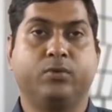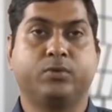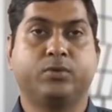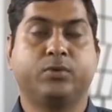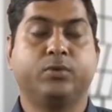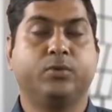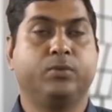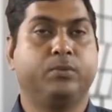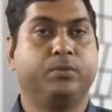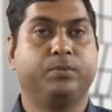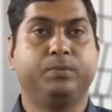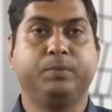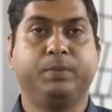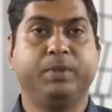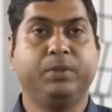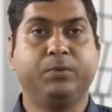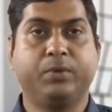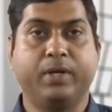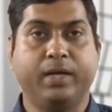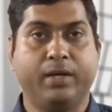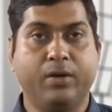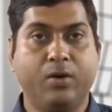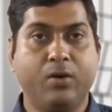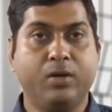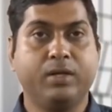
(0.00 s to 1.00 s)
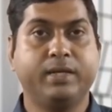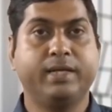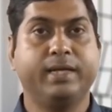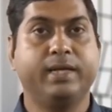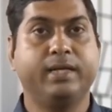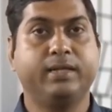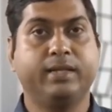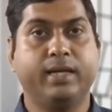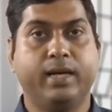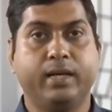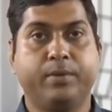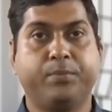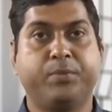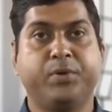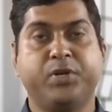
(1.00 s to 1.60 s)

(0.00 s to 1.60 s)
So, you cannot take that